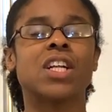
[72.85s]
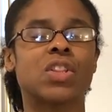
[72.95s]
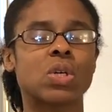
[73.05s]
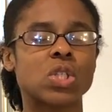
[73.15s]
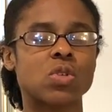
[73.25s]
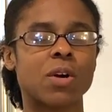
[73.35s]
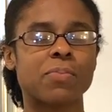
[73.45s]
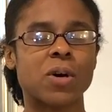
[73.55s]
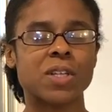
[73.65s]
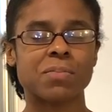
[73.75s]
those who are
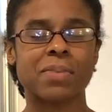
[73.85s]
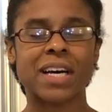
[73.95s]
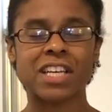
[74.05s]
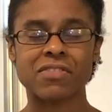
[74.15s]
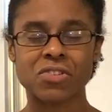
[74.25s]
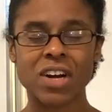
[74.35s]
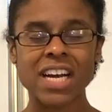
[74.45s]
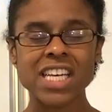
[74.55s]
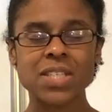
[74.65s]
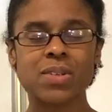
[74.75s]
part of the body of
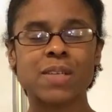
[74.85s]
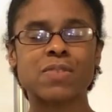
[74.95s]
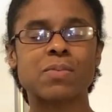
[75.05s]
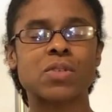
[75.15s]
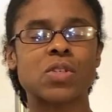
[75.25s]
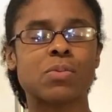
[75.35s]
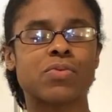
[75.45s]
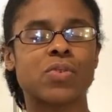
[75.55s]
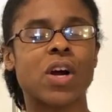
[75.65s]
Christ, we lift up to you before.